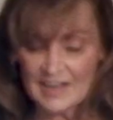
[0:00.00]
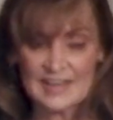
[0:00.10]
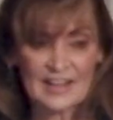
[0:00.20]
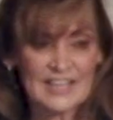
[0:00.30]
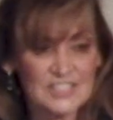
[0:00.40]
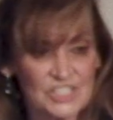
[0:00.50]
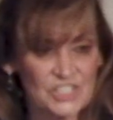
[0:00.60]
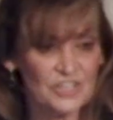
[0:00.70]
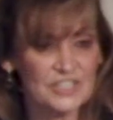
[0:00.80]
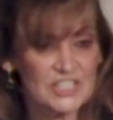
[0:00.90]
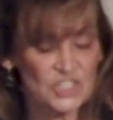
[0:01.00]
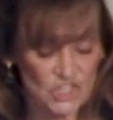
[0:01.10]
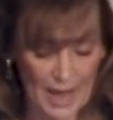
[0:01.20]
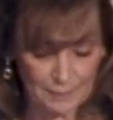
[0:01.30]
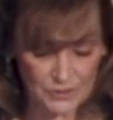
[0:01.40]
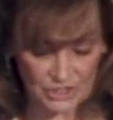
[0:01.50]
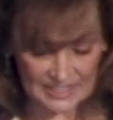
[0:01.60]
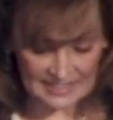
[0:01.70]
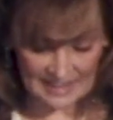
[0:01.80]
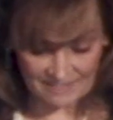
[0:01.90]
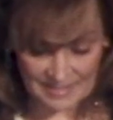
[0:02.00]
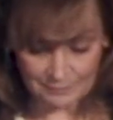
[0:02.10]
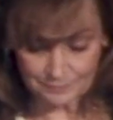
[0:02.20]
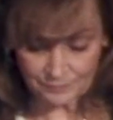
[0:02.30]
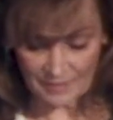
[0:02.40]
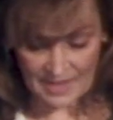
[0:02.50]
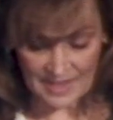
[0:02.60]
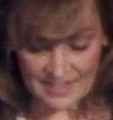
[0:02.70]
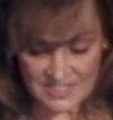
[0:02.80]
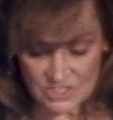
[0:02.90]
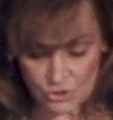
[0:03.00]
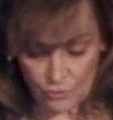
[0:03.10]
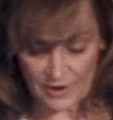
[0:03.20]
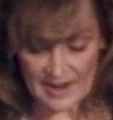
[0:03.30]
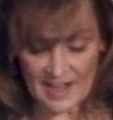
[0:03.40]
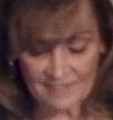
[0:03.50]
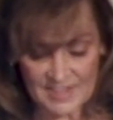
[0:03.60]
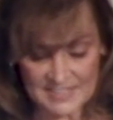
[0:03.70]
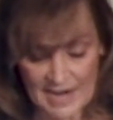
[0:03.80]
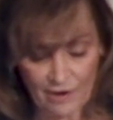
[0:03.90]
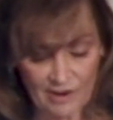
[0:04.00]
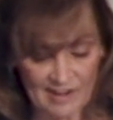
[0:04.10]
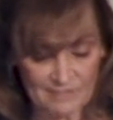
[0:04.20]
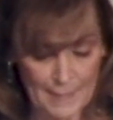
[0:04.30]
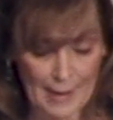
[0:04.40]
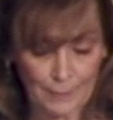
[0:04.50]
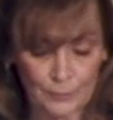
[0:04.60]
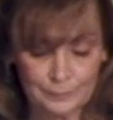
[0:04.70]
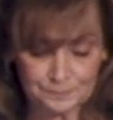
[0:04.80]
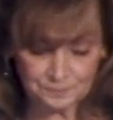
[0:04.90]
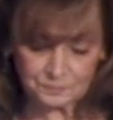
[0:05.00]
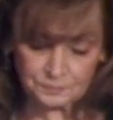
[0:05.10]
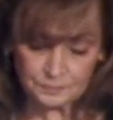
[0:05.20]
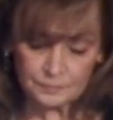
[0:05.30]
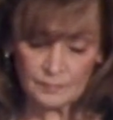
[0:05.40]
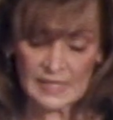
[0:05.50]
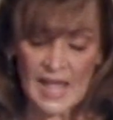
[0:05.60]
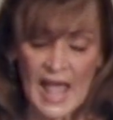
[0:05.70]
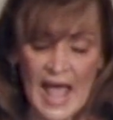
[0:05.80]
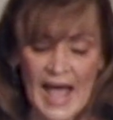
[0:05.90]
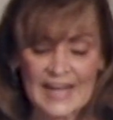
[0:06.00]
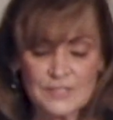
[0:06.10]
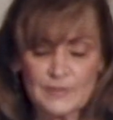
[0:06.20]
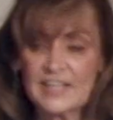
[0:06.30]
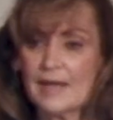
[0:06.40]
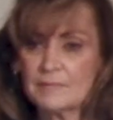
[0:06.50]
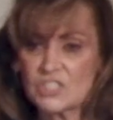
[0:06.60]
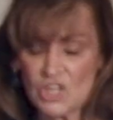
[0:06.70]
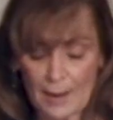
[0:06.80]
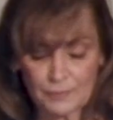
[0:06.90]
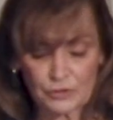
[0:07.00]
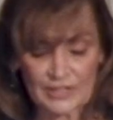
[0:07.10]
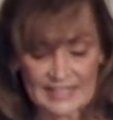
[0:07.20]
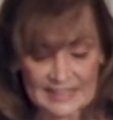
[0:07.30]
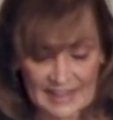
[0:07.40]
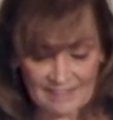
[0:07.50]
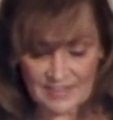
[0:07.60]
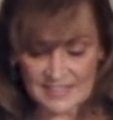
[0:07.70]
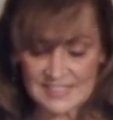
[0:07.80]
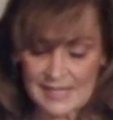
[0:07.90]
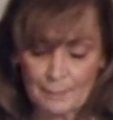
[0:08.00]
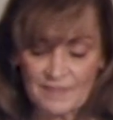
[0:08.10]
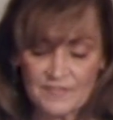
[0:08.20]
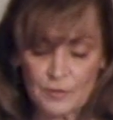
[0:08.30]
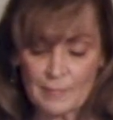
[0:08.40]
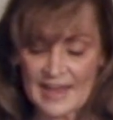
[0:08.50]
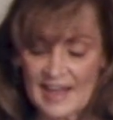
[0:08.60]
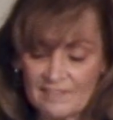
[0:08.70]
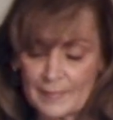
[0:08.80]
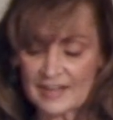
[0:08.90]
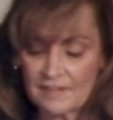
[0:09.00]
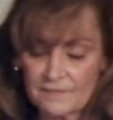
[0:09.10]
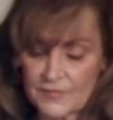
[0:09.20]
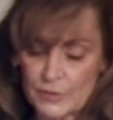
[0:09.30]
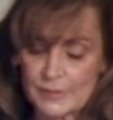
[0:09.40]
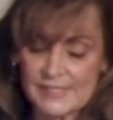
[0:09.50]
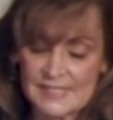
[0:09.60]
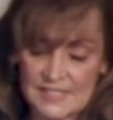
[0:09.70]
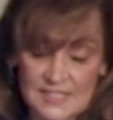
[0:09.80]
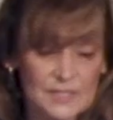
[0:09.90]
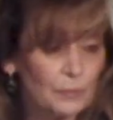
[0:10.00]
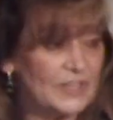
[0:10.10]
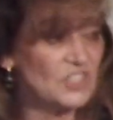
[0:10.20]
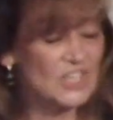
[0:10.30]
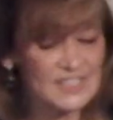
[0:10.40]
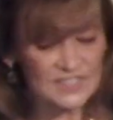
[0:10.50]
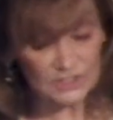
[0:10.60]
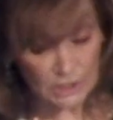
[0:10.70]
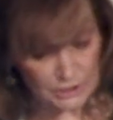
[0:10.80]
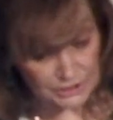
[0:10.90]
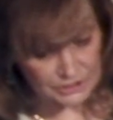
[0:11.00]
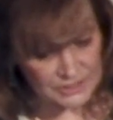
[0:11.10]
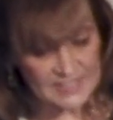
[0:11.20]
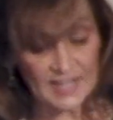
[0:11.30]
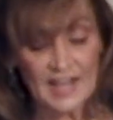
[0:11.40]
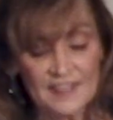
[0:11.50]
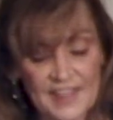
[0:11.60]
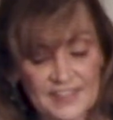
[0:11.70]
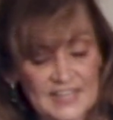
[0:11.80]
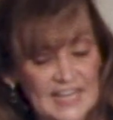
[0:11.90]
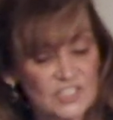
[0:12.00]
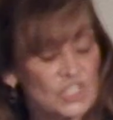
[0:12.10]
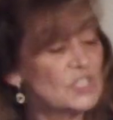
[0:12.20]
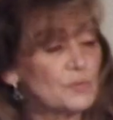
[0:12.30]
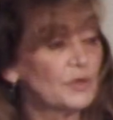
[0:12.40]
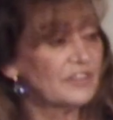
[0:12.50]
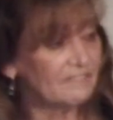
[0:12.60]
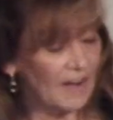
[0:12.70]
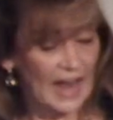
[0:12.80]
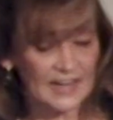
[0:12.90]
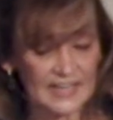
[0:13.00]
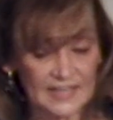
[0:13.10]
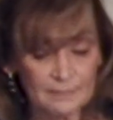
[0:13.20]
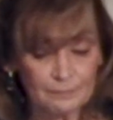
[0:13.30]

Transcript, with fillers: Now let's turn to chapter 11 in the story of the Tower of Babel. As we come to chapter 11, some of you may have been confused since we just learned that the nations were divided